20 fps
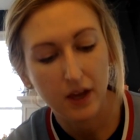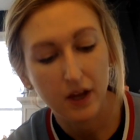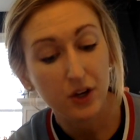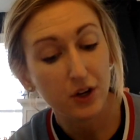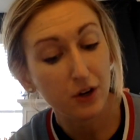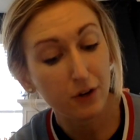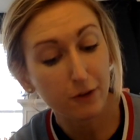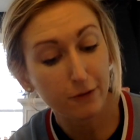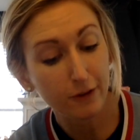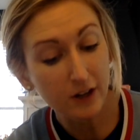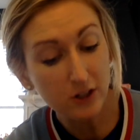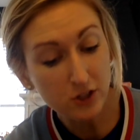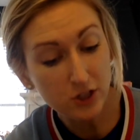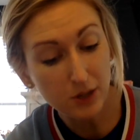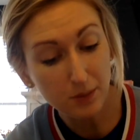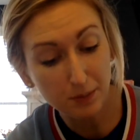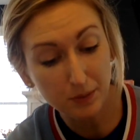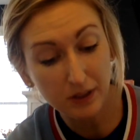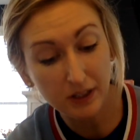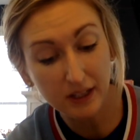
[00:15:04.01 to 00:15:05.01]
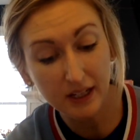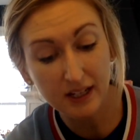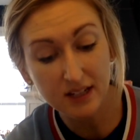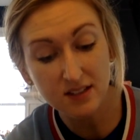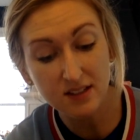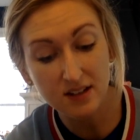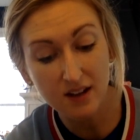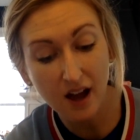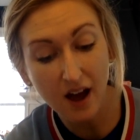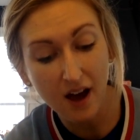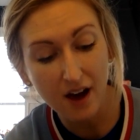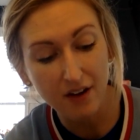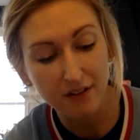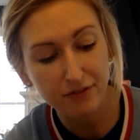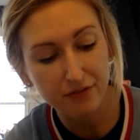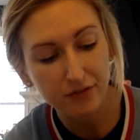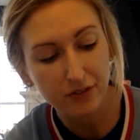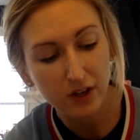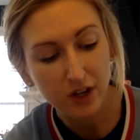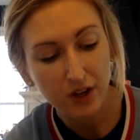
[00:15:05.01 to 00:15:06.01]
Your friendship really is enough.
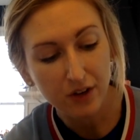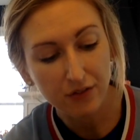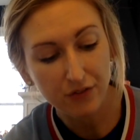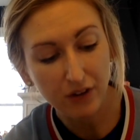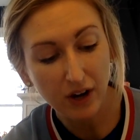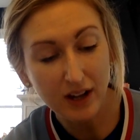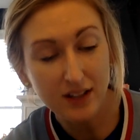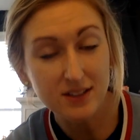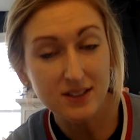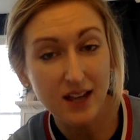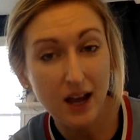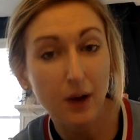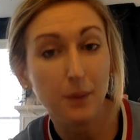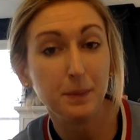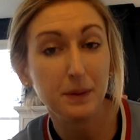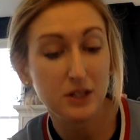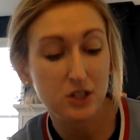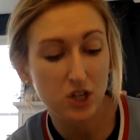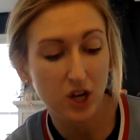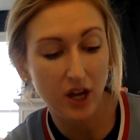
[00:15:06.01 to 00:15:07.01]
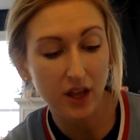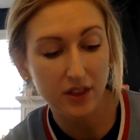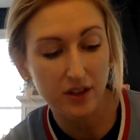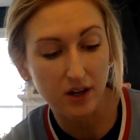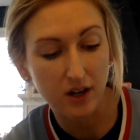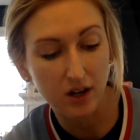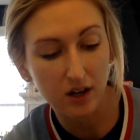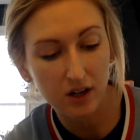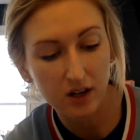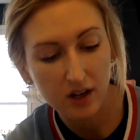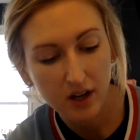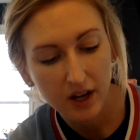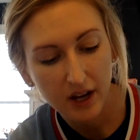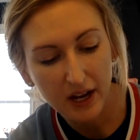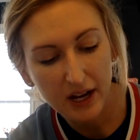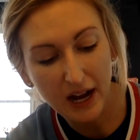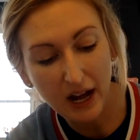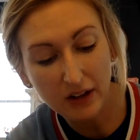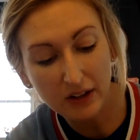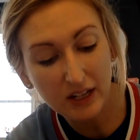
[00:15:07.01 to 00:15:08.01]
Friends help each other,
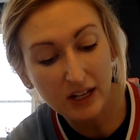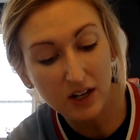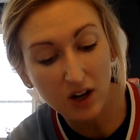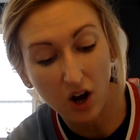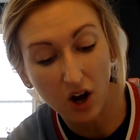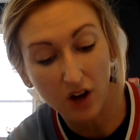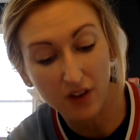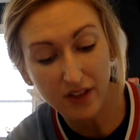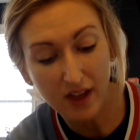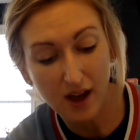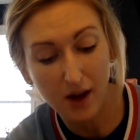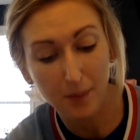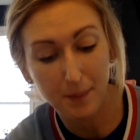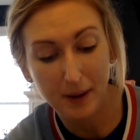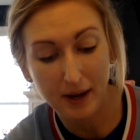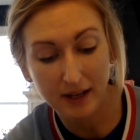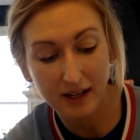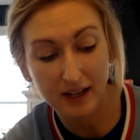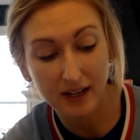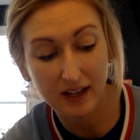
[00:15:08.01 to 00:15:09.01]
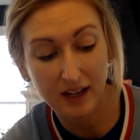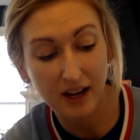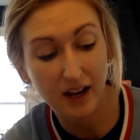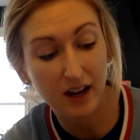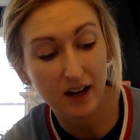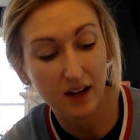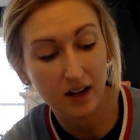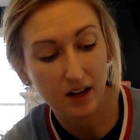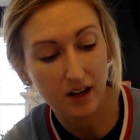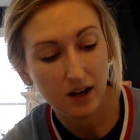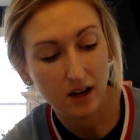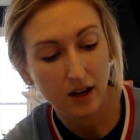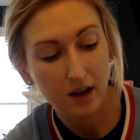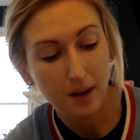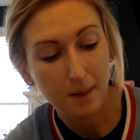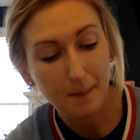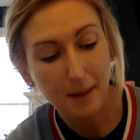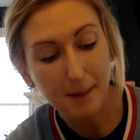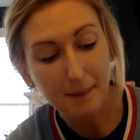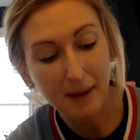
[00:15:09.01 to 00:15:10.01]
and I'll need all the help I can get.
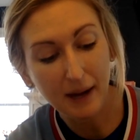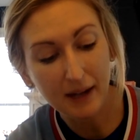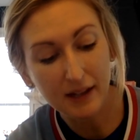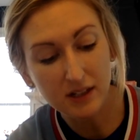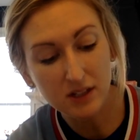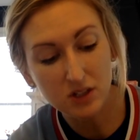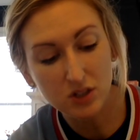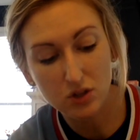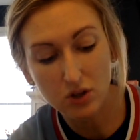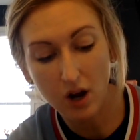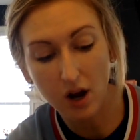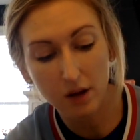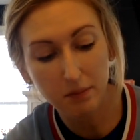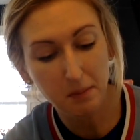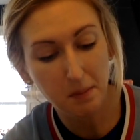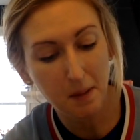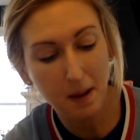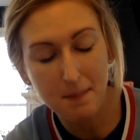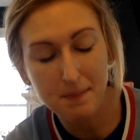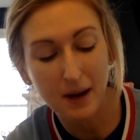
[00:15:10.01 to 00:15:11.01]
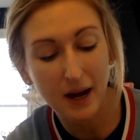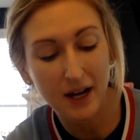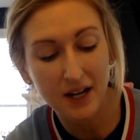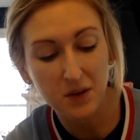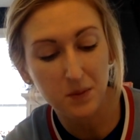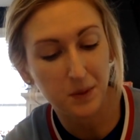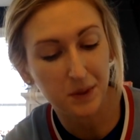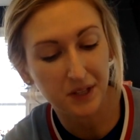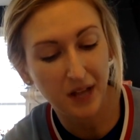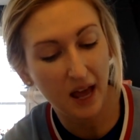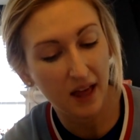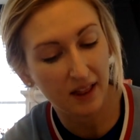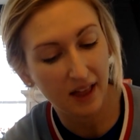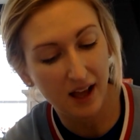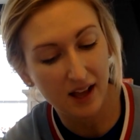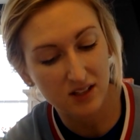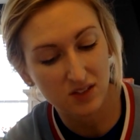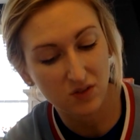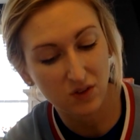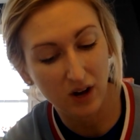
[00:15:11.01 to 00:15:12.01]
My mind is strong, but my body will not
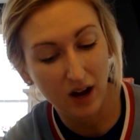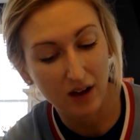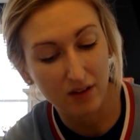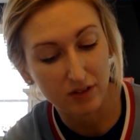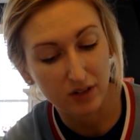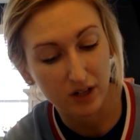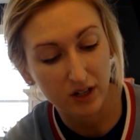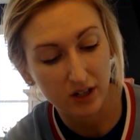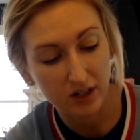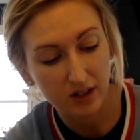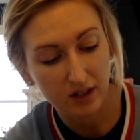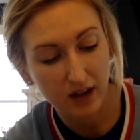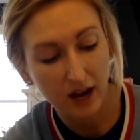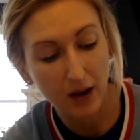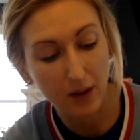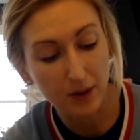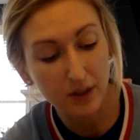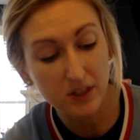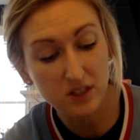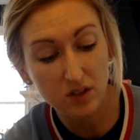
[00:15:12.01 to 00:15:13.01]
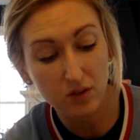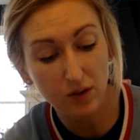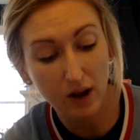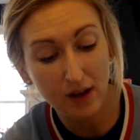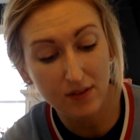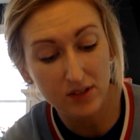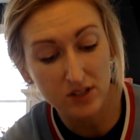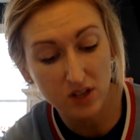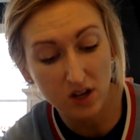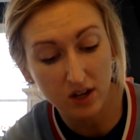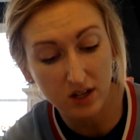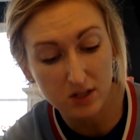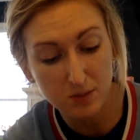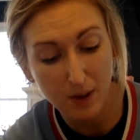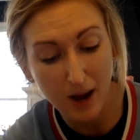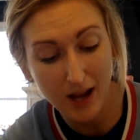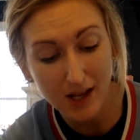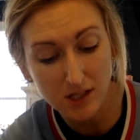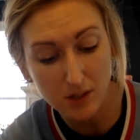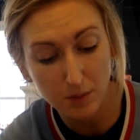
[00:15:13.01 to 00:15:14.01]
last forever. I want to survive as long as
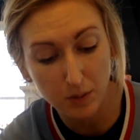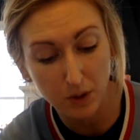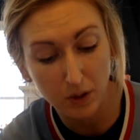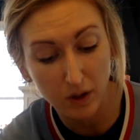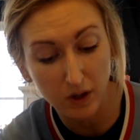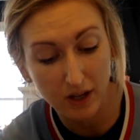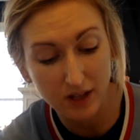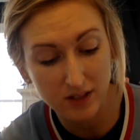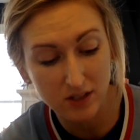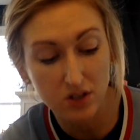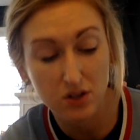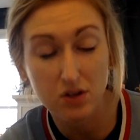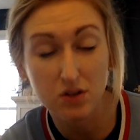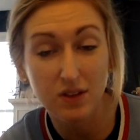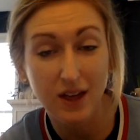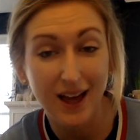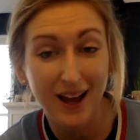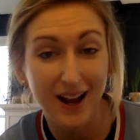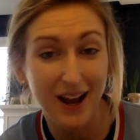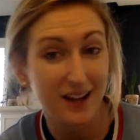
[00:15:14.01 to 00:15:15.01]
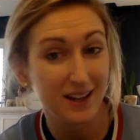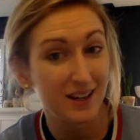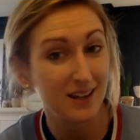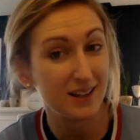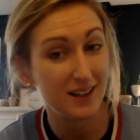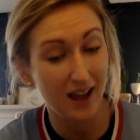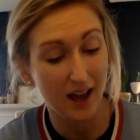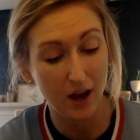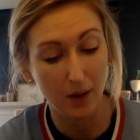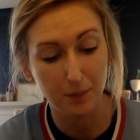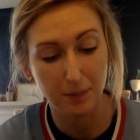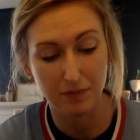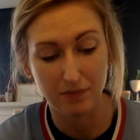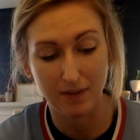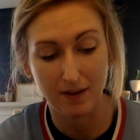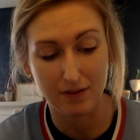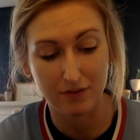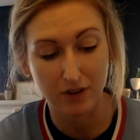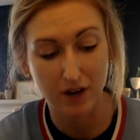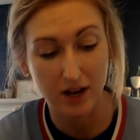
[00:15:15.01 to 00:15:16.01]
possible, and to do that, I need the help of
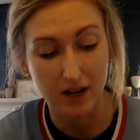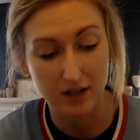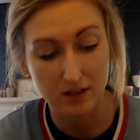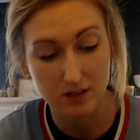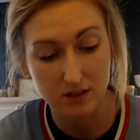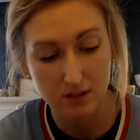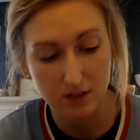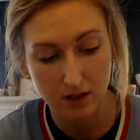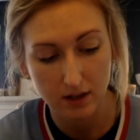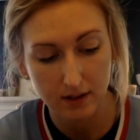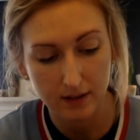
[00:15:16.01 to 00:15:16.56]
my friends.